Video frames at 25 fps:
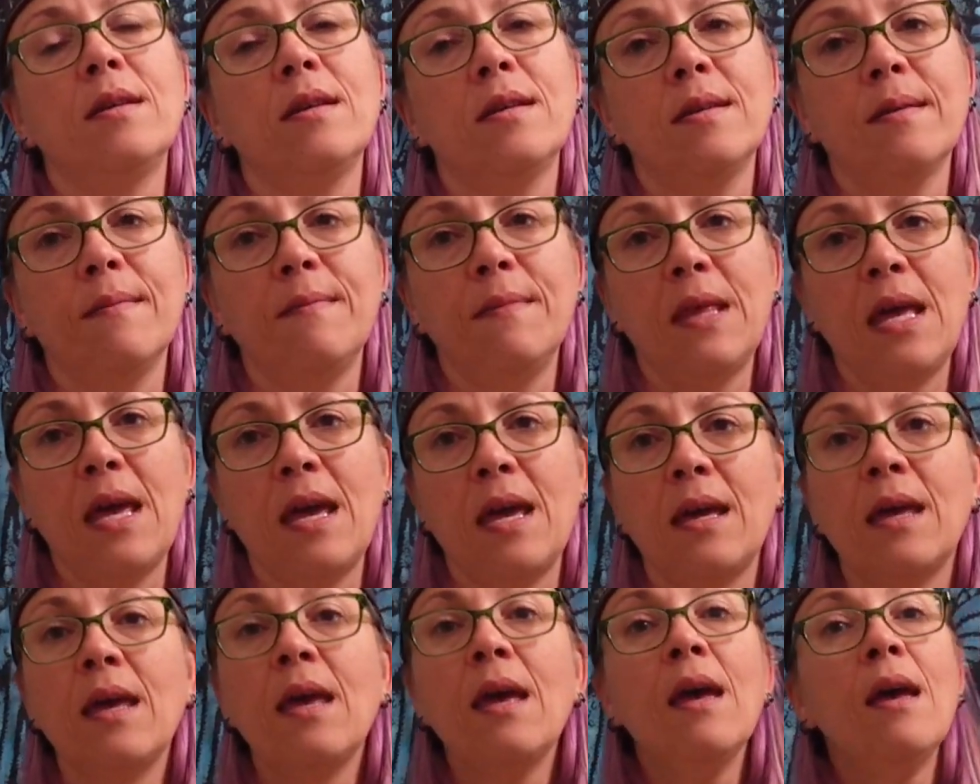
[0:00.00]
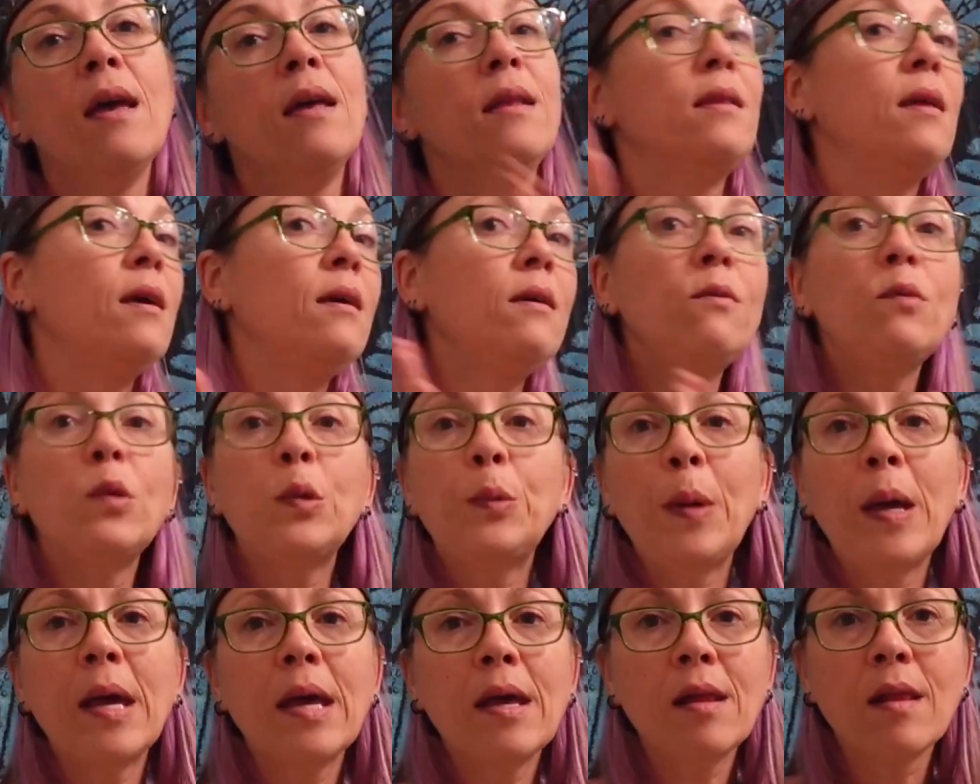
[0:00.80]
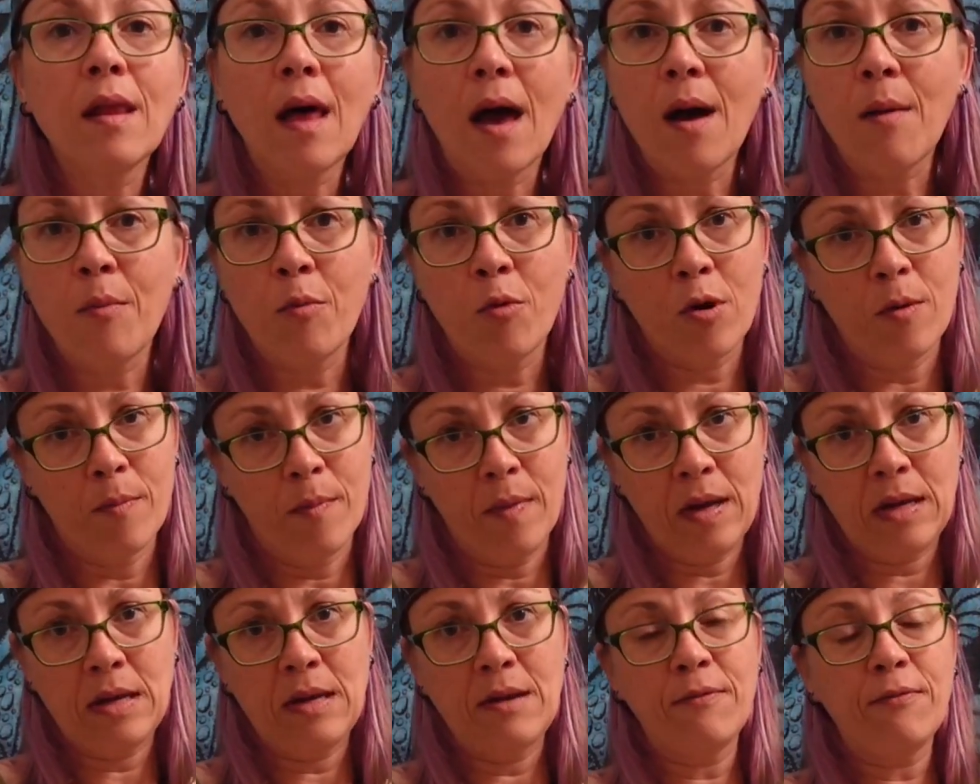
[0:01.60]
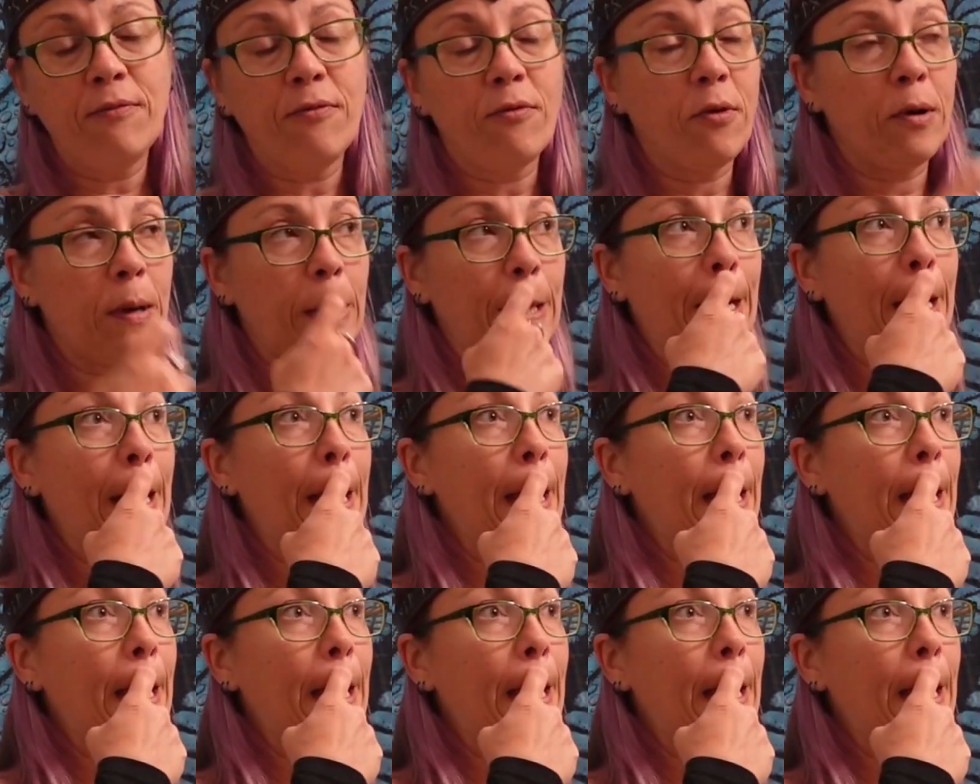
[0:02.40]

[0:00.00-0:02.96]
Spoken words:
something that you would pay a lot more money for.